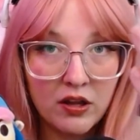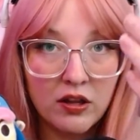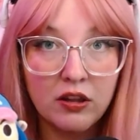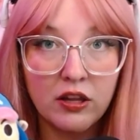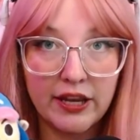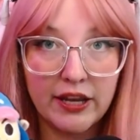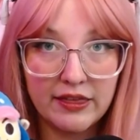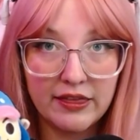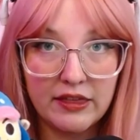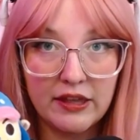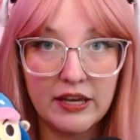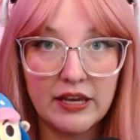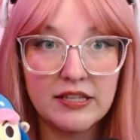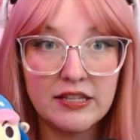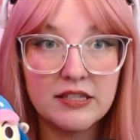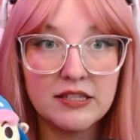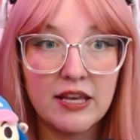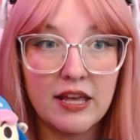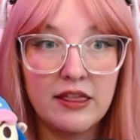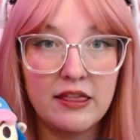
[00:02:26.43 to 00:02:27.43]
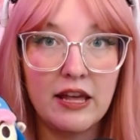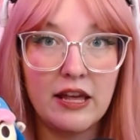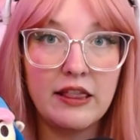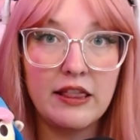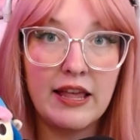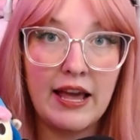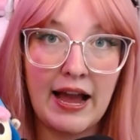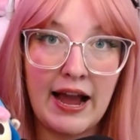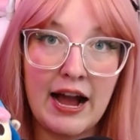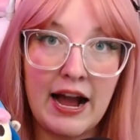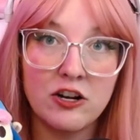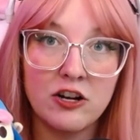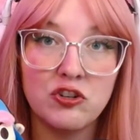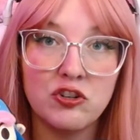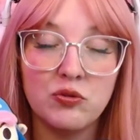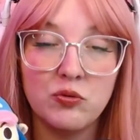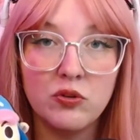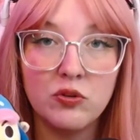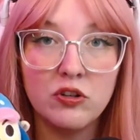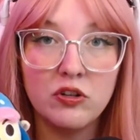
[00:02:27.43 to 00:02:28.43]
like this and then the
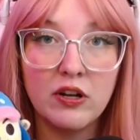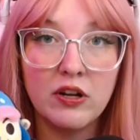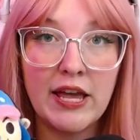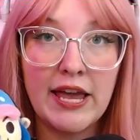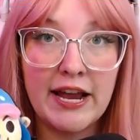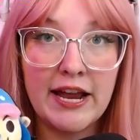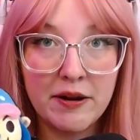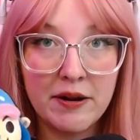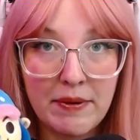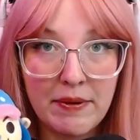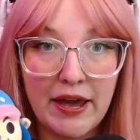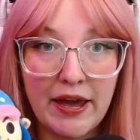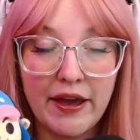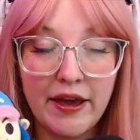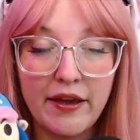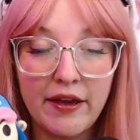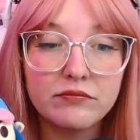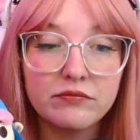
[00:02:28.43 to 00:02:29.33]
actual anime.